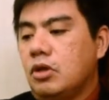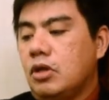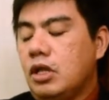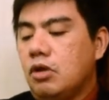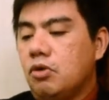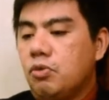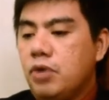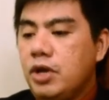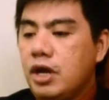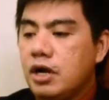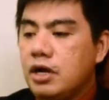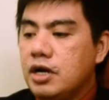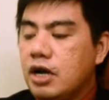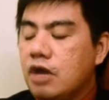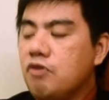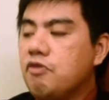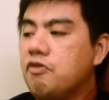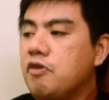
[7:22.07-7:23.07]
You know, we are
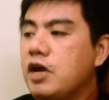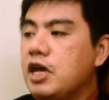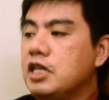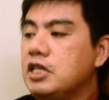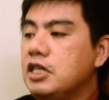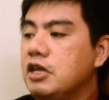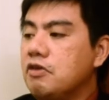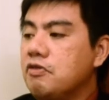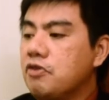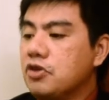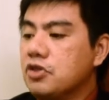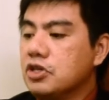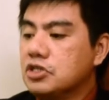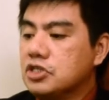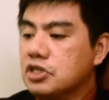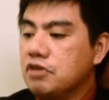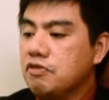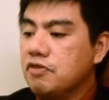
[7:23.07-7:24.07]
now fighting for the
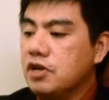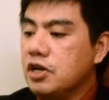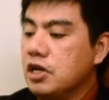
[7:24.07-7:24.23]
civil